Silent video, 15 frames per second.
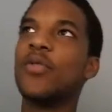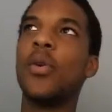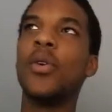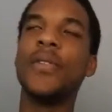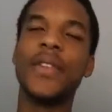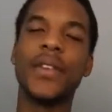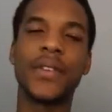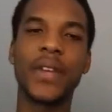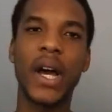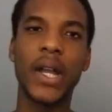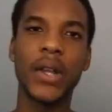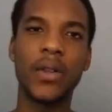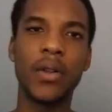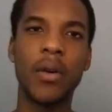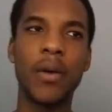on the
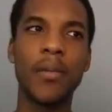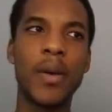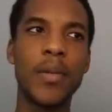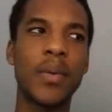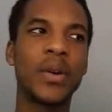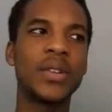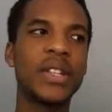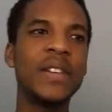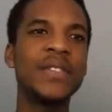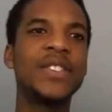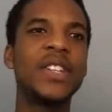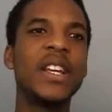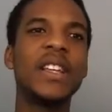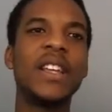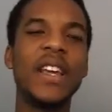side. You know what I mean? Because if
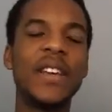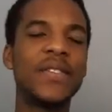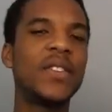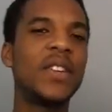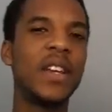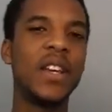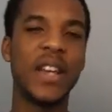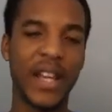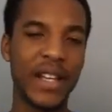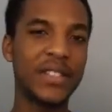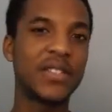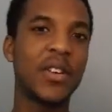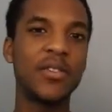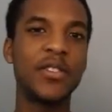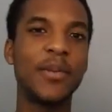she if she
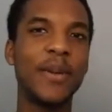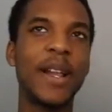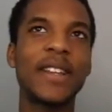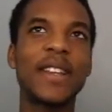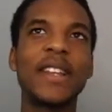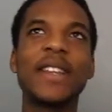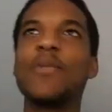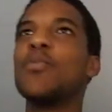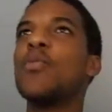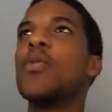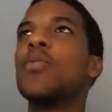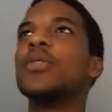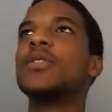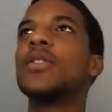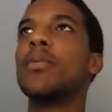is going to be like that, then
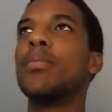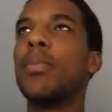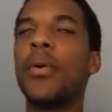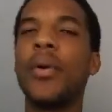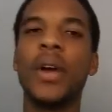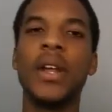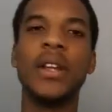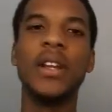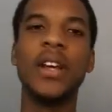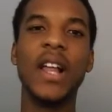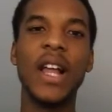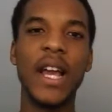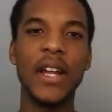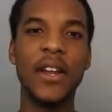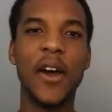what was the point
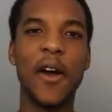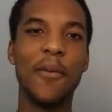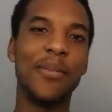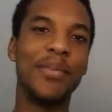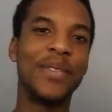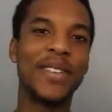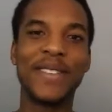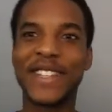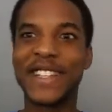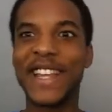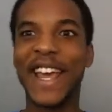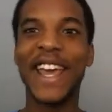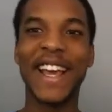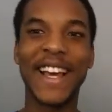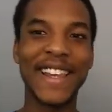in her
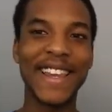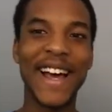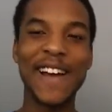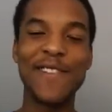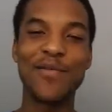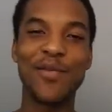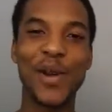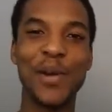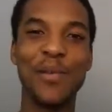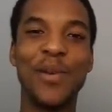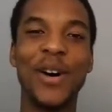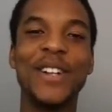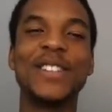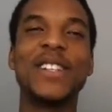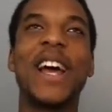staying alive? Pretty
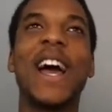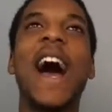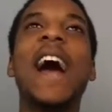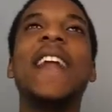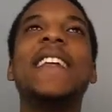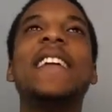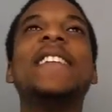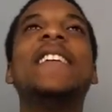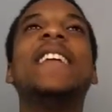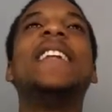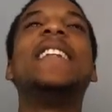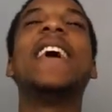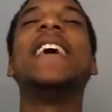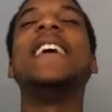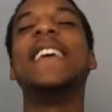much. Like at the end of the
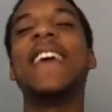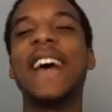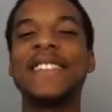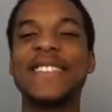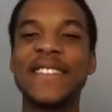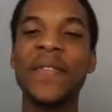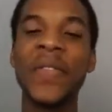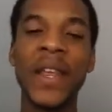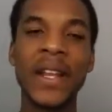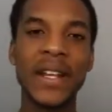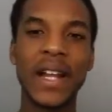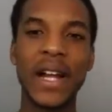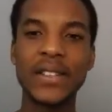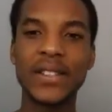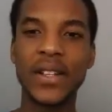day, yes,
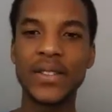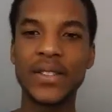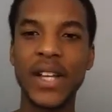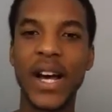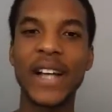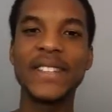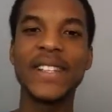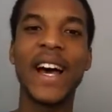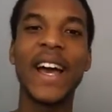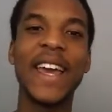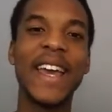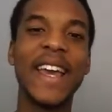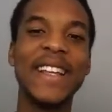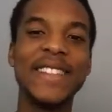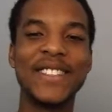Nanatsu no Taizai
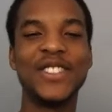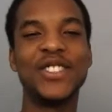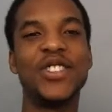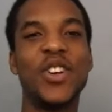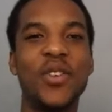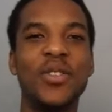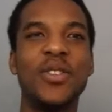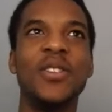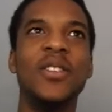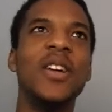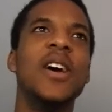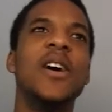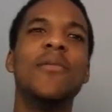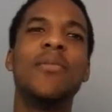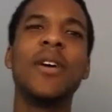is a shonen,
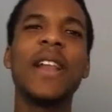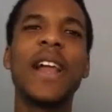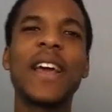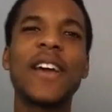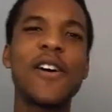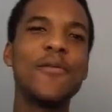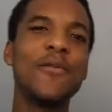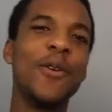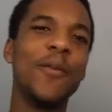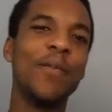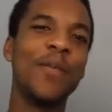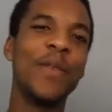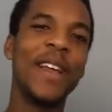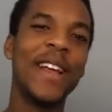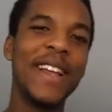but like, come
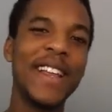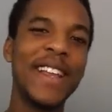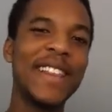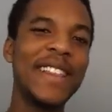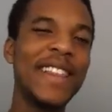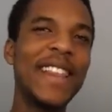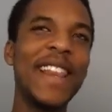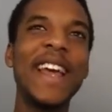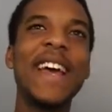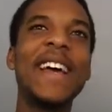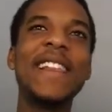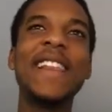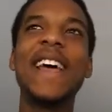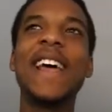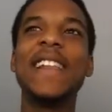on
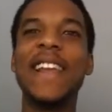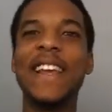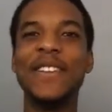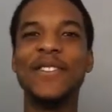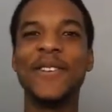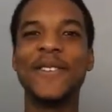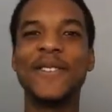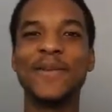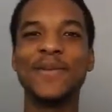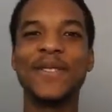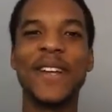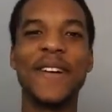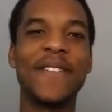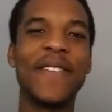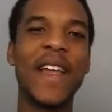let let Elaine do some
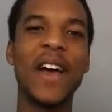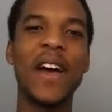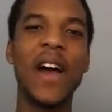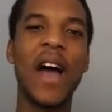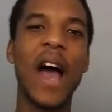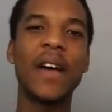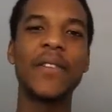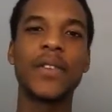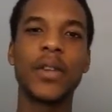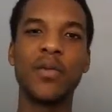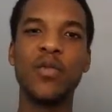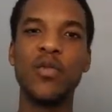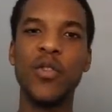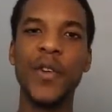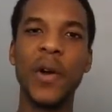stuff. Let her have some